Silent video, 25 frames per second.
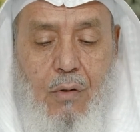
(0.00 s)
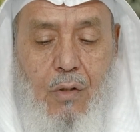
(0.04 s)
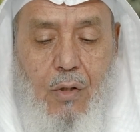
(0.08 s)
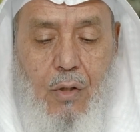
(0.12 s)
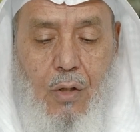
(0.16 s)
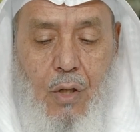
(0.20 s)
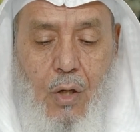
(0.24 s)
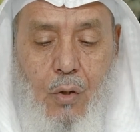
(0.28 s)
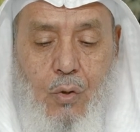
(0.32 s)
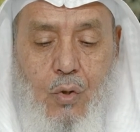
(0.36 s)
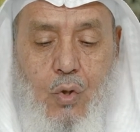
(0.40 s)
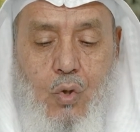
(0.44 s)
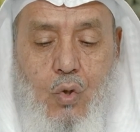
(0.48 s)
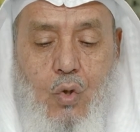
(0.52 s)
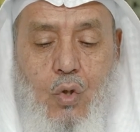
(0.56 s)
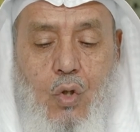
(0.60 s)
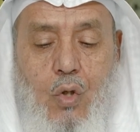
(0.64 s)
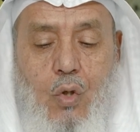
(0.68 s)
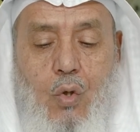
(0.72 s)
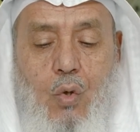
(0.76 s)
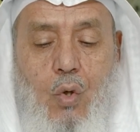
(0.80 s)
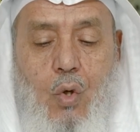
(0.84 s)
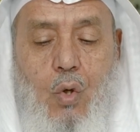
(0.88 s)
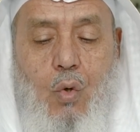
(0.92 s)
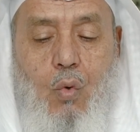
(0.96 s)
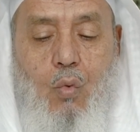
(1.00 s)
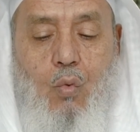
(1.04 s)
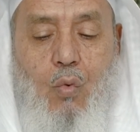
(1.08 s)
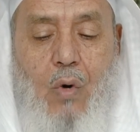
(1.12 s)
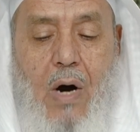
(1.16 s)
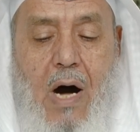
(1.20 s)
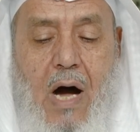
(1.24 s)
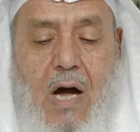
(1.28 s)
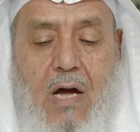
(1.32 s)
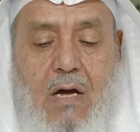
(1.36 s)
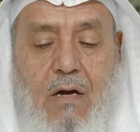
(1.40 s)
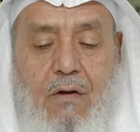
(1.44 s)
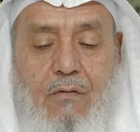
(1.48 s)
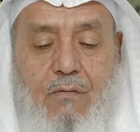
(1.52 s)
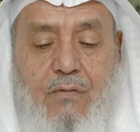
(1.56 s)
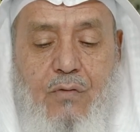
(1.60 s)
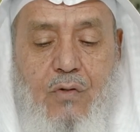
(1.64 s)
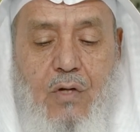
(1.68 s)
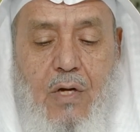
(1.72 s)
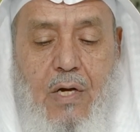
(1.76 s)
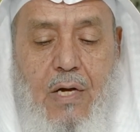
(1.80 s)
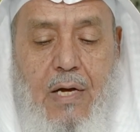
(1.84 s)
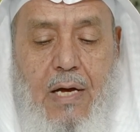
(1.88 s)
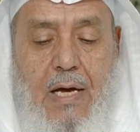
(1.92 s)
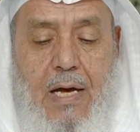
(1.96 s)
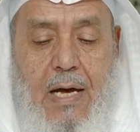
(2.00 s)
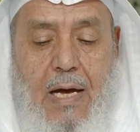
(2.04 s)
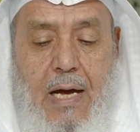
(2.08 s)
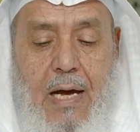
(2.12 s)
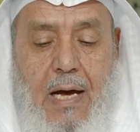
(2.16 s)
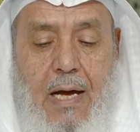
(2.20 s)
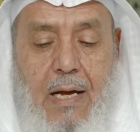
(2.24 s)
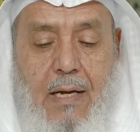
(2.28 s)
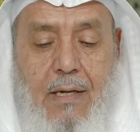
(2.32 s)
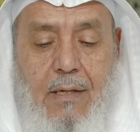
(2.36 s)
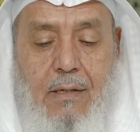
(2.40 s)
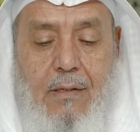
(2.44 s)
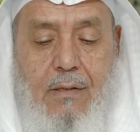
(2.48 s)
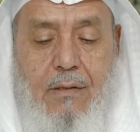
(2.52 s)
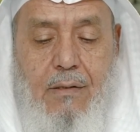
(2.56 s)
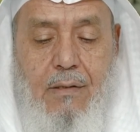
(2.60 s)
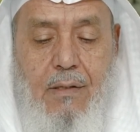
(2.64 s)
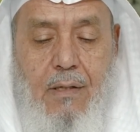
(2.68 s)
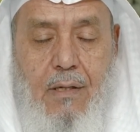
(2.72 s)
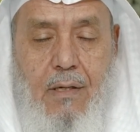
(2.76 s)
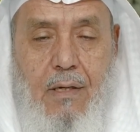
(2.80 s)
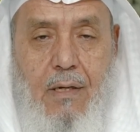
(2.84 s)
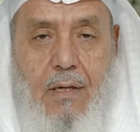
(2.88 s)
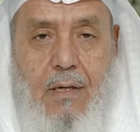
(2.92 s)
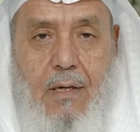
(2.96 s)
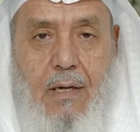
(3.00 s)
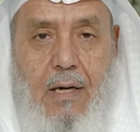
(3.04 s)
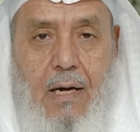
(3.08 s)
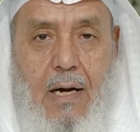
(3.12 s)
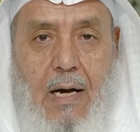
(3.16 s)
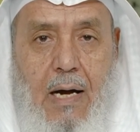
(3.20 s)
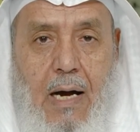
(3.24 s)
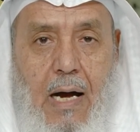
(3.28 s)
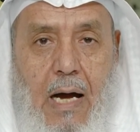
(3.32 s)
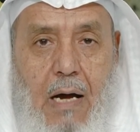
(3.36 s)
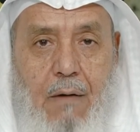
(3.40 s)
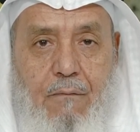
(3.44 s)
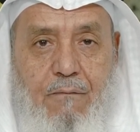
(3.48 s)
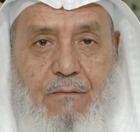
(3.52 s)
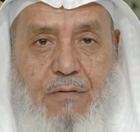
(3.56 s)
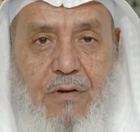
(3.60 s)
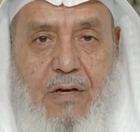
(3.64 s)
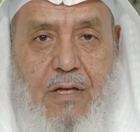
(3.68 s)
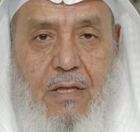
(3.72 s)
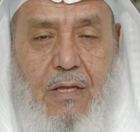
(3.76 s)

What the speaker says: close wives, and I'm